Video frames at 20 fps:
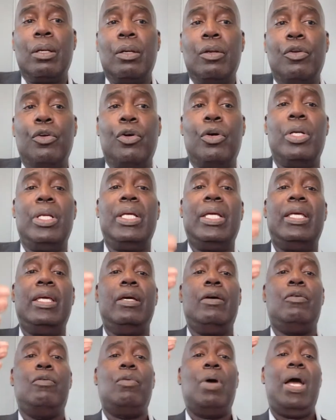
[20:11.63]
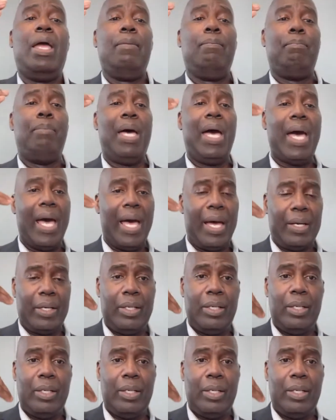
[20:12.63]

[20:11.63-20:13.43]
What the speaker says: you're going to get right back,